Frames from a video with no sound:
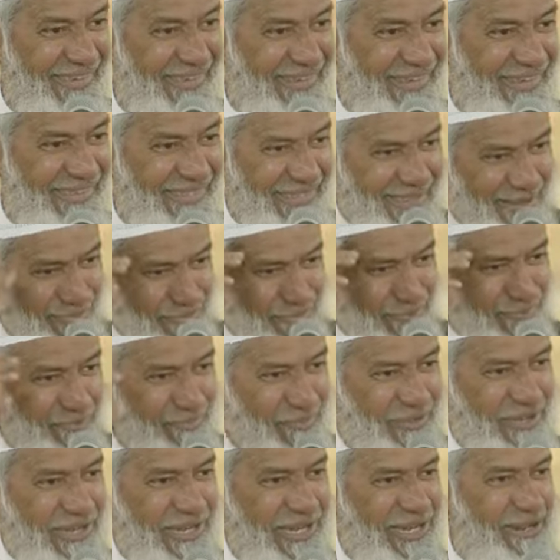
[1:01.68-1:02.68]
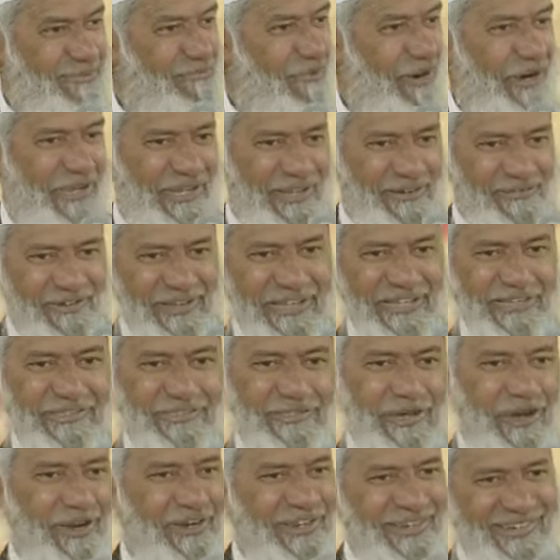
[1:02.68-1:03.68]
The Muslim, whatever he
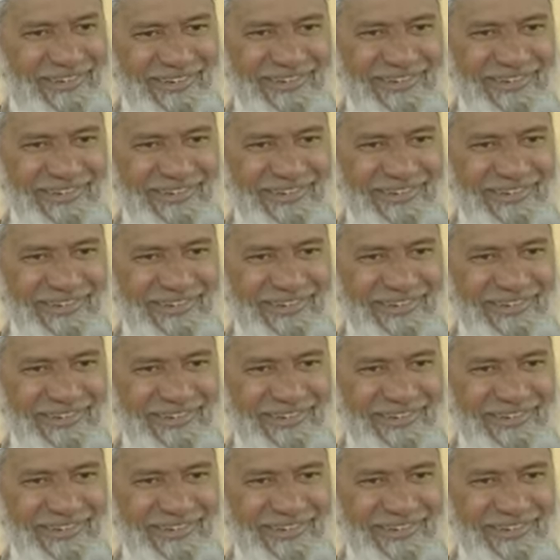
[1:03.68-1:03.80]
thought,